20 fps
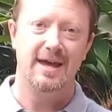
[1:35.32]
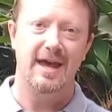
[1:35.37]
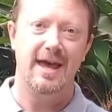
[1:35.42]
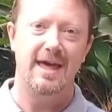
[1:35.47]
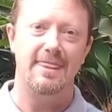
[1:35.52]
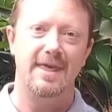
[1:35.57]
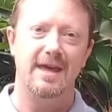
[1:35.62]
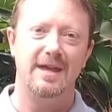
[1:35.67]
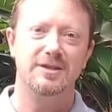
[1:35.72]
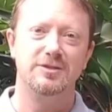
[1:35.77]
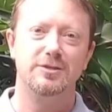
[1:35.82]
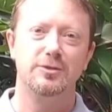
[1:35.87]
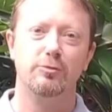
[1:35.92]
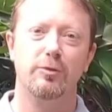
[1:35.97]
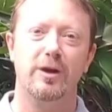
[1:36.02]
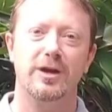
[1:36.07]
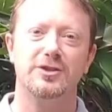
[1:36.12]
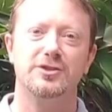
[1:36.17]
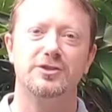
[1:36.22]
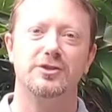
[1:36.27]
and then to
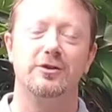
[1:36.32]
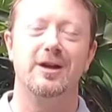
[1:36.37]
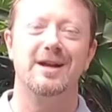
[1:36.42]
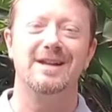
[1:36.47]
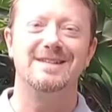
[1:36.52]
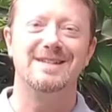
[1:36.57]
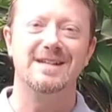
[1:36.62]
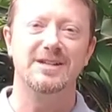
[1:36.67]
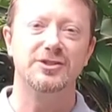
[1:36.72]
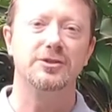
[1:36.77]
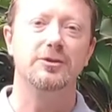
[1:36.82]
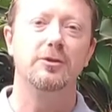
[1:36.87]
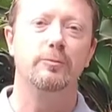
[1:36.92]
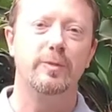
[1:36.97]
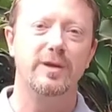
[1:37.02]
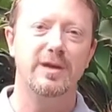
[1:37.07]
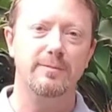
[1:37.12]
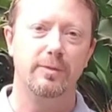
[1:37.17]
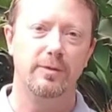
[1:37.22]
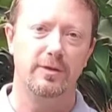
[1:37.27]
register additional
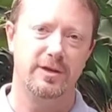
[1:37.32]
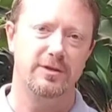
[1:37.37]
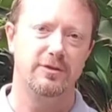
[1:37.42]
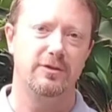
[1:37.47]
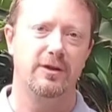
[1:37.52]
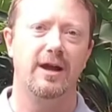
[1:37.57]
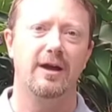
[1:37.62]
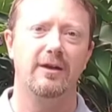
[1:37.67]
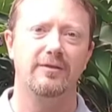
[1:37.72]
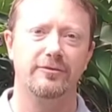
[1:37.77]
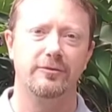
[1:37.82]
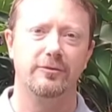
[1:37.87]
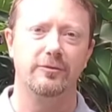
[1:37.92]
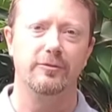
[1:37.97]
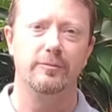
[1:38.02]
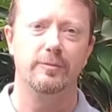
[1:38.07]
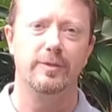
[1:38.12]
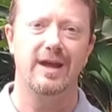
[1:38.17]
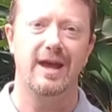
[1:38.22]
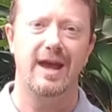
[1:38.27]
people in your household.
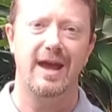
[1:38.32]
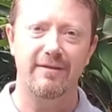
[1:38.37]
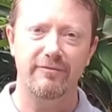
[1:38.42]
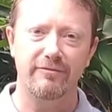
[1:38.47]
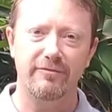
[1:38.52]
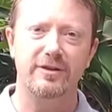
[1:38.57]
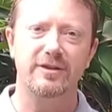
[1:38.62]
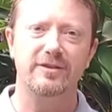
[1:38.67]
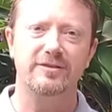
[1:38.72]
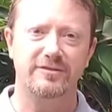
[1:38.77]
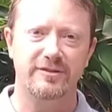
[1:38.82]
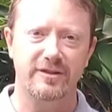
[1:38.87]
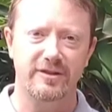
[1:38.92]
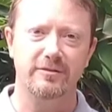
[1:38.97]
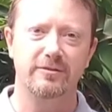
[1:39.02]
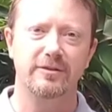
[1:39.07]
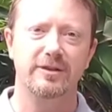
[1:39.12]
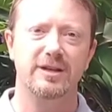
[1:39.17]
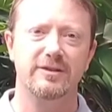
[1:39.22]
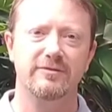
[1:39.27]
But every
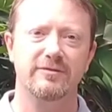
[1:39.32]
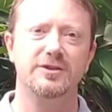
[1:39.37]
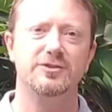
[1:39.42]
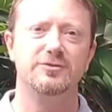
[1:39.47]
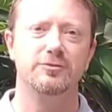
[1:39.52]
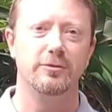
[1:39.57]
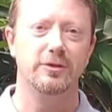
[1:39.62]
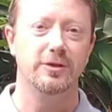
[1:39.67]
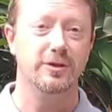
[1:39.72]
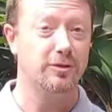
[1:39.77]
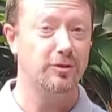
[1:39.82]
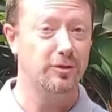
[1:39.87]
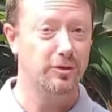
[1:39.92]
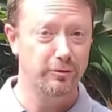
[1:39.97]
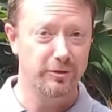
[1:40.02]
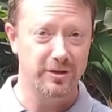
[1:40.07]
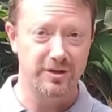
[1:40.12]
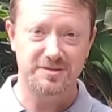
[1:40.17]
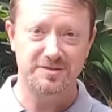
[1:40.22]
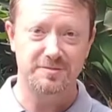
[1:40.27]
single individual,
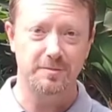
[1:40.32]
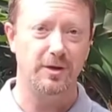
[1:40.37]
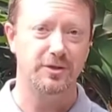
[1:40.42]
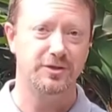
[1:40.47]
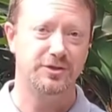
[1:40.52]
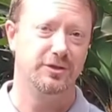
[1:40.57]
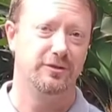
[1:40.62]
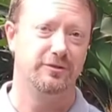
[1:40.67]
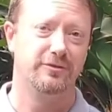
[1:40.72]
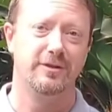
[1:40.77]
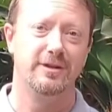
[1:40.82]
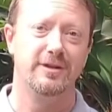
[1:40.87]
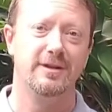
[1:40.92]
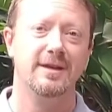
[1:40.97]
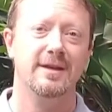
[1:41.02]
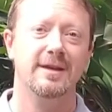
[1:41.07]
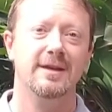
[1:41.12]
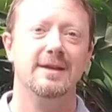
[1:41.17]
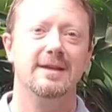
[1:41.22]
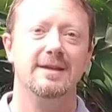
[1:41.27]
including small children,
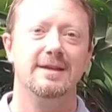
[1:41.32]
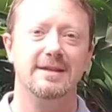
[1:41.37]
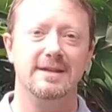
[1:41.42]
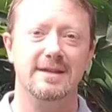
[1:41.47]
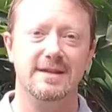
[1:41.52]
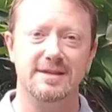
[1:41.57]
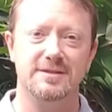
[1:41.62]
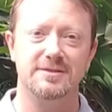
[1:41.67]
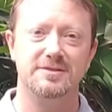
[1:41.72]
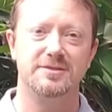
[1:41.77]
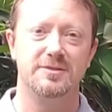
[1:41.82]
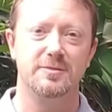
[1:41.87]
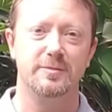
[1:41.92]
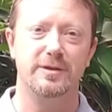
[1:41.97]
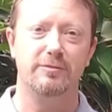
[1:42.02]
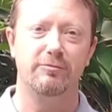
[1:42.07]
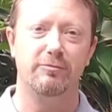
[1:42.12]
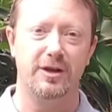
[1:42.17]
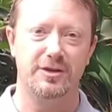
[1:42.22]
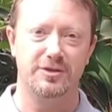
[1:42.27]
needs to
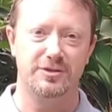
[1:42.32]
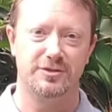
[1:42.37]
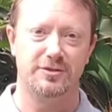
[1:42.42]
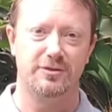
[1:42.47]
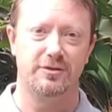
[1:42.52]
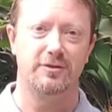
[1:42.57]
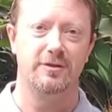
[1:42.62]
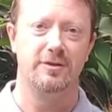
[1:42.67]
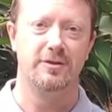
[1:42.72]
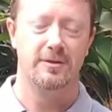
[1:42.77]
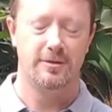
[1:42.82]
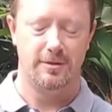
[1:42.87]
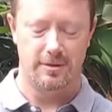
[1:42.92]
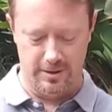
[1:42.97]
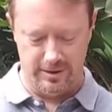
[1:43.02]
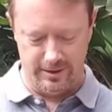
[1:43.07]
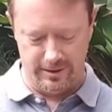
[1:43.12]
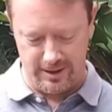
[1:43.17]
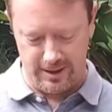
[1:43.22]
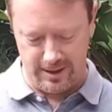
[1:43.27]
be registered
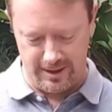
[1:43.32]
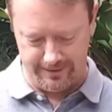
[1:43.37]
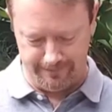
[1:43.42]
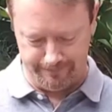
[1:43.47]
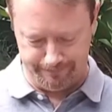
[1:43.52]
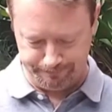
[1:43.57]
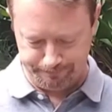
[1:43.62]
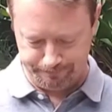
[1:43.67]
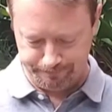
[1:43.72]
online.